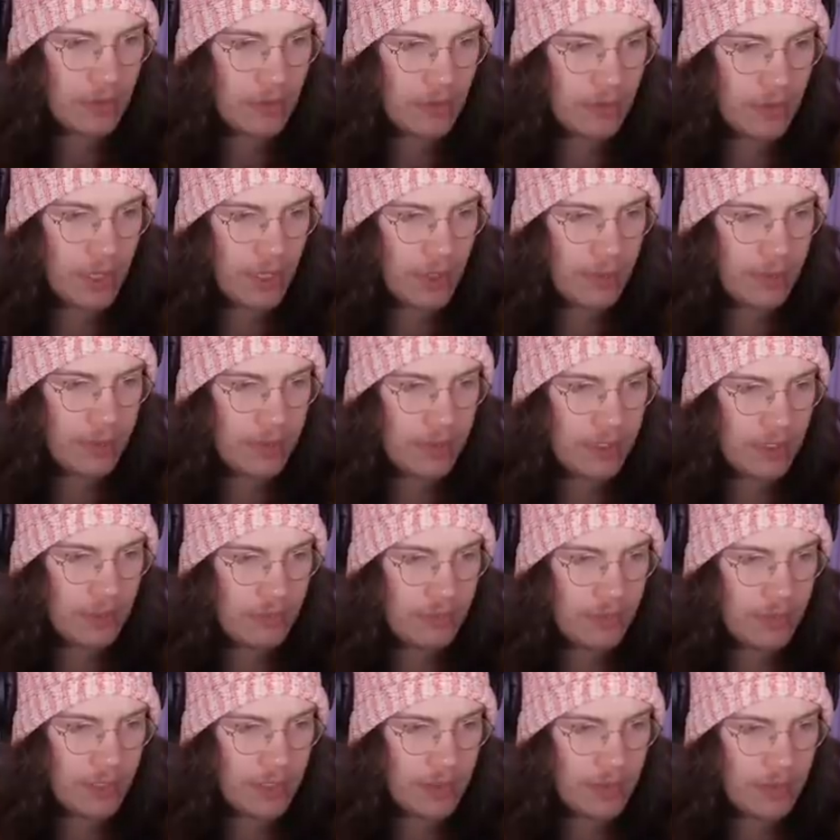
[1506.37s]
What happens
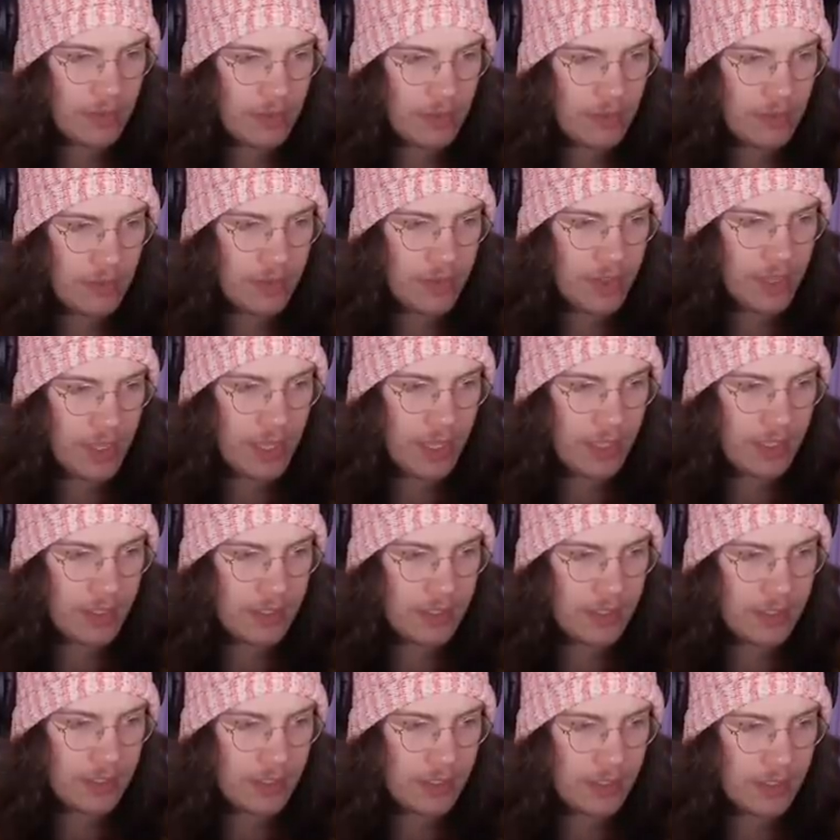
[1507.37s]
if we do
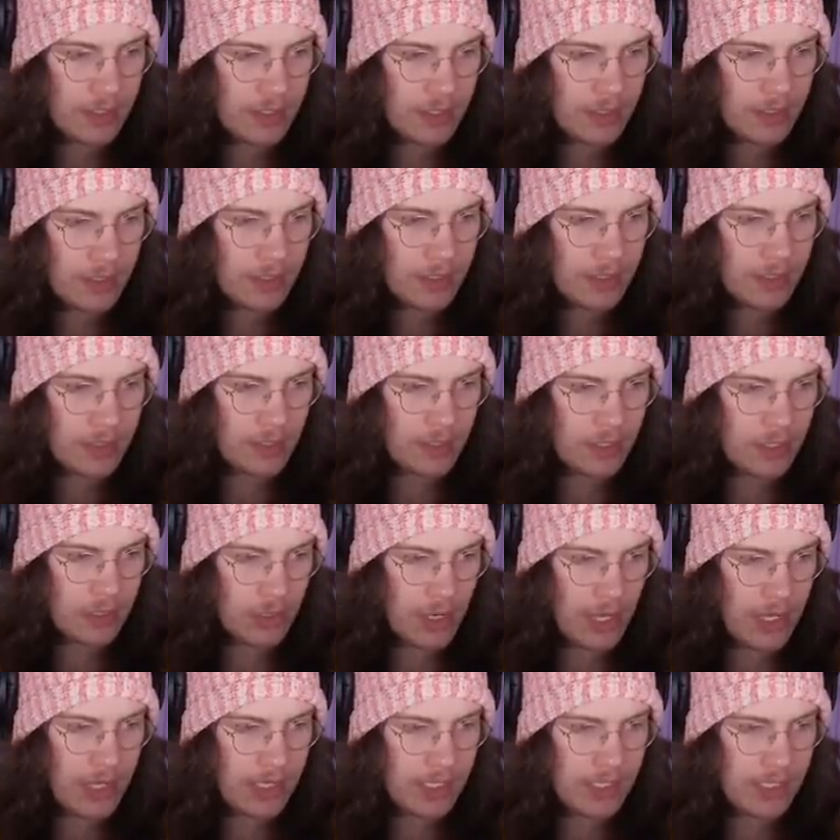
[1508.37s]
this? Let's
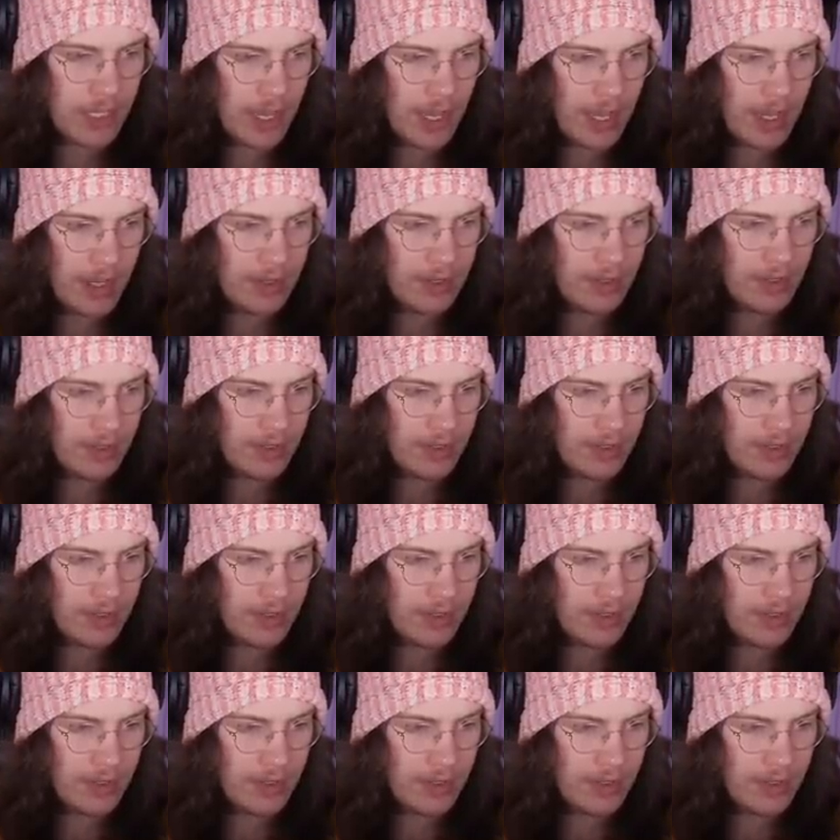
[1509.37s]
try this out.